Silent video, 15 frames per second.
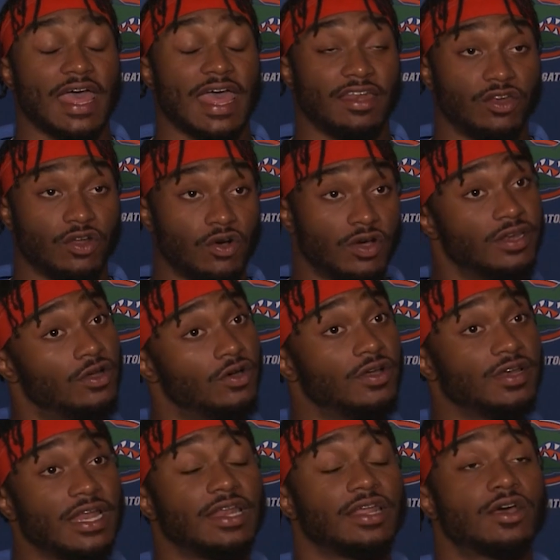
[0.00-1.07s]
knowing knowing
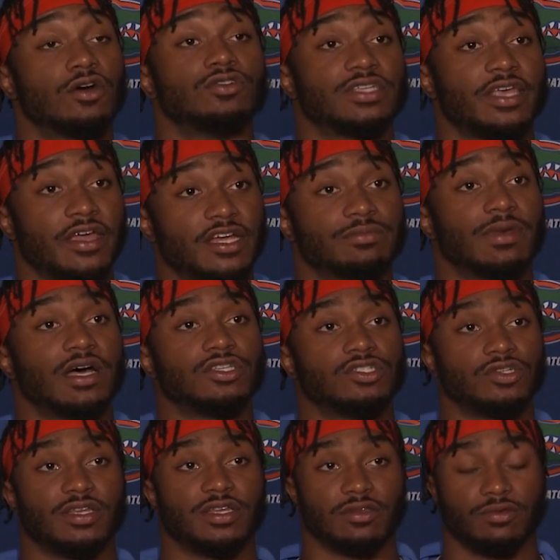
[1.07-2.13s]
that the coach cares about you
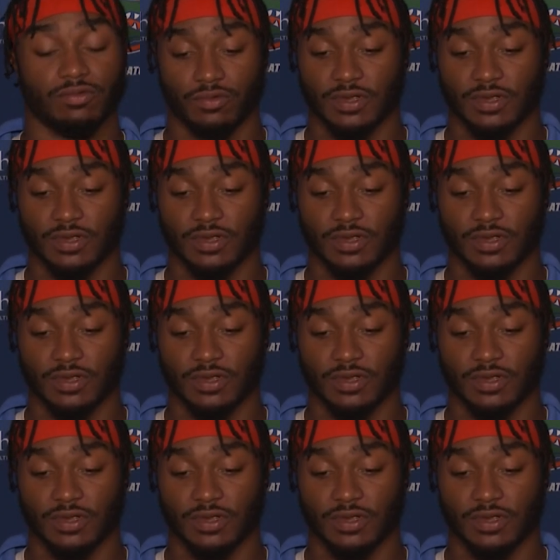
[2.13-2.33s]
and